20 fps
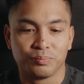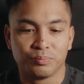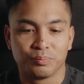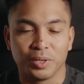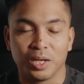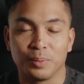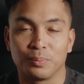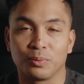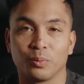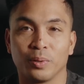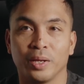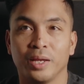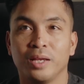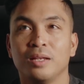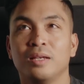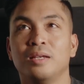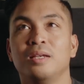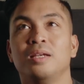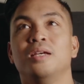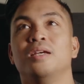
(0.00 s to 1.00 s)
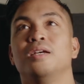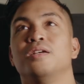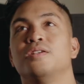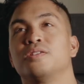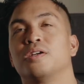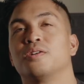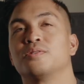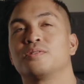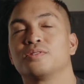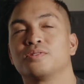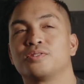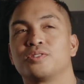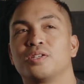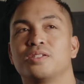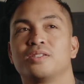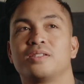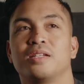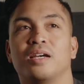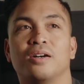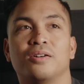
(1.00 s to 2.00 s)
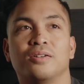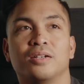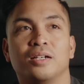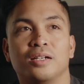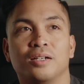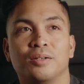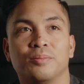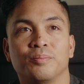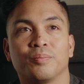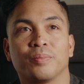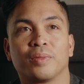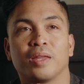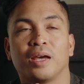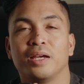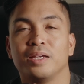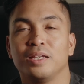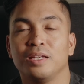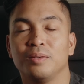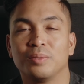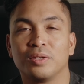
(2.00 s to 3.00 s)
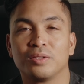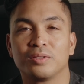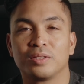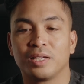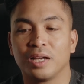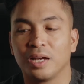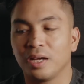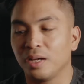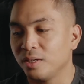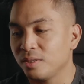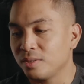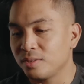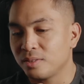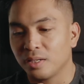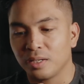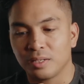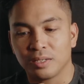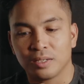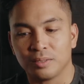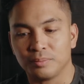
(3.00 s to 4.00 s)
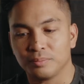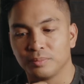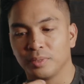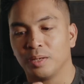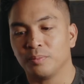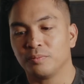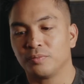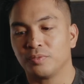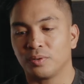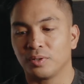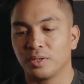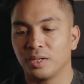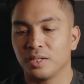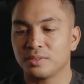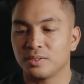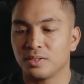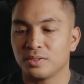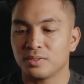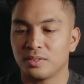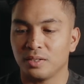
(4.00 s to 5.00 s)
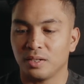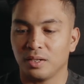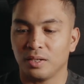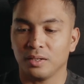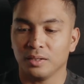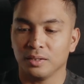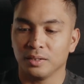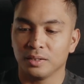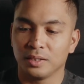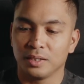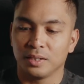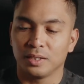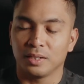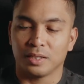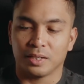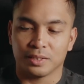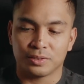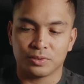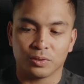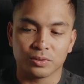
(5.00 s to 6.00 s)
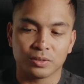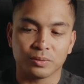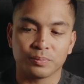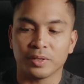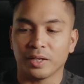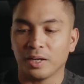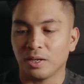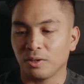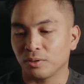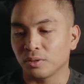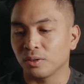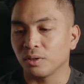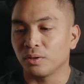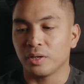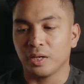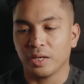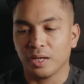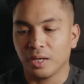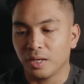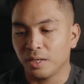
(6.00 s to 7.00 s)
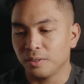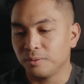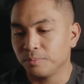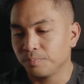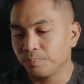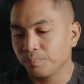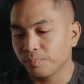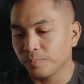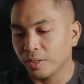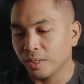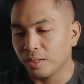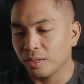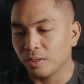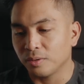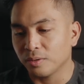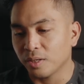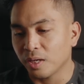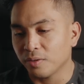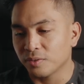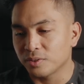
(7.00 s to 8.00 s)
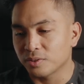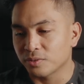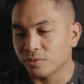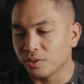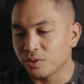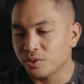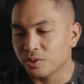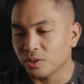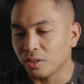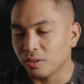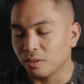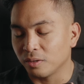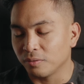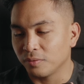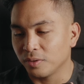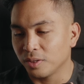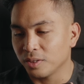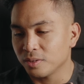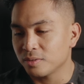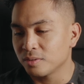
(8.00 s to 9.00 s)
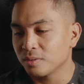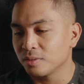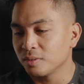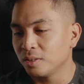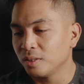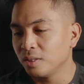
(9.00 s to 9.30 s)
paperweight. So I was a little stressed out. I emailed the guys at M4 SSD. I told them the error code I had, and I'll have a screenshot of this.